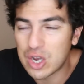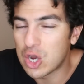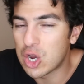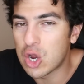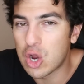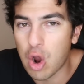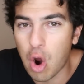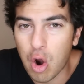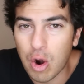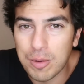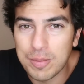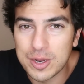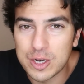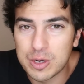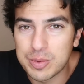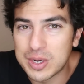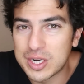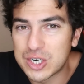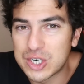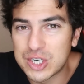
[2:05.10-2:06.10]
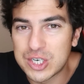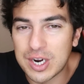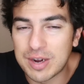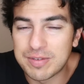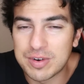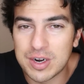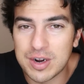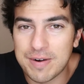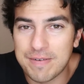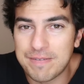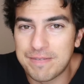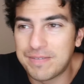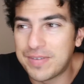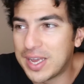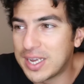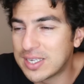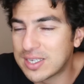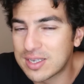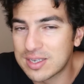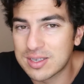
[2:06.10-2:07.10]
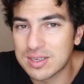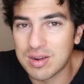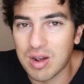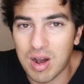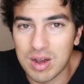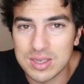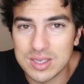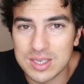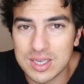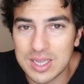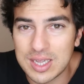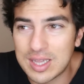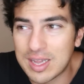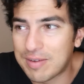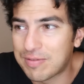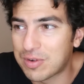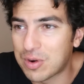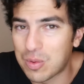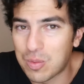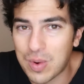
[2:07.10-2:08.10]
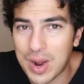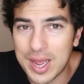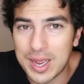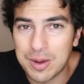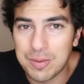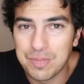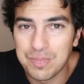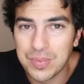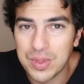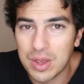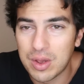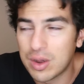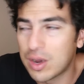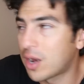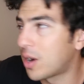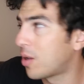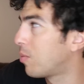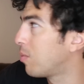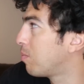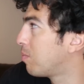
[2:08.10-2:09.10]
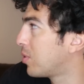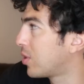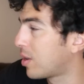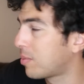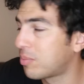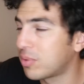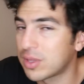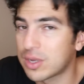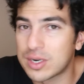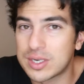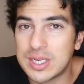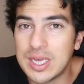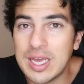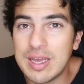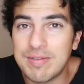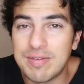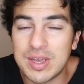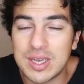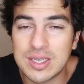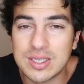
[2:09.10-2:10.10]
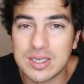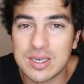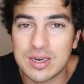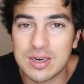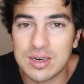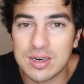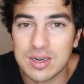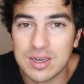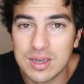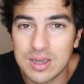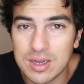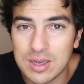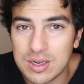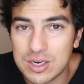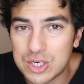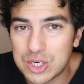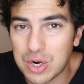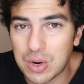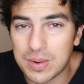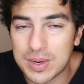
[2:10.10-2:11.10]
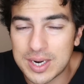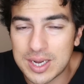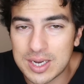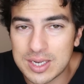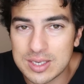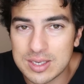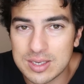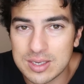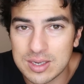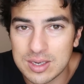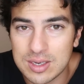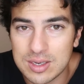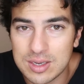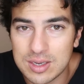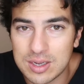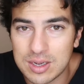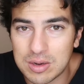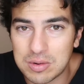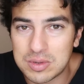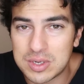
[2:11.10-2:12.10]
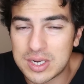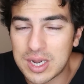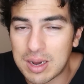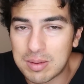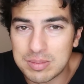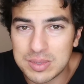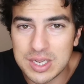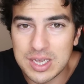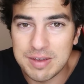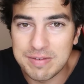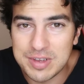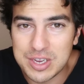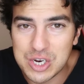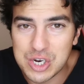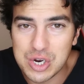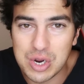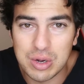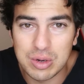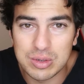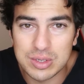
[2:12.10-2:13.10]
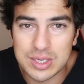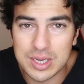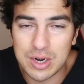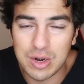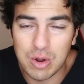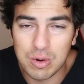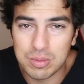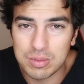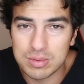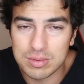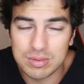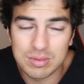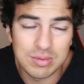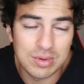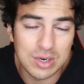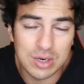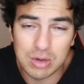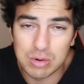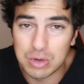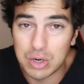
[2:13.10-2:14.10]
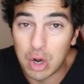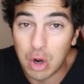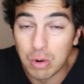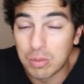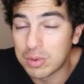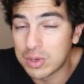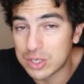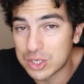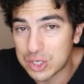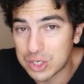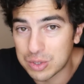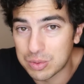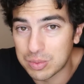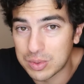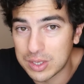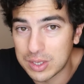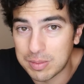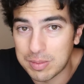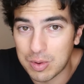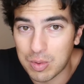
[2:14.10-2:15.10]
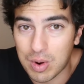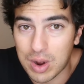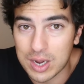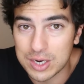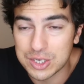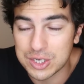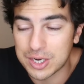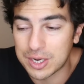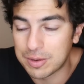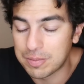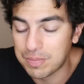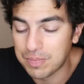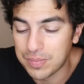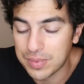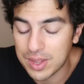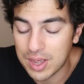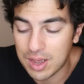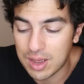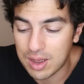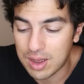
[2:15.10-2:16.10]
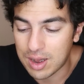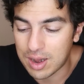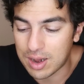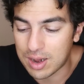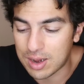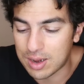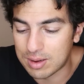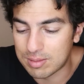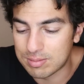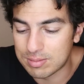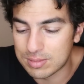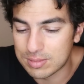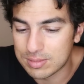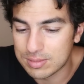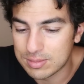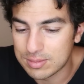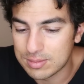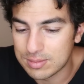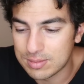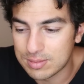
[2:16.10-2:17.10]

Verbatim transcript: and garbage being shoved in our faces constantly left and right. Got to put up with our TVs here showing us, you know, dumb TV shows that no, you know, no one should really be watching. Um,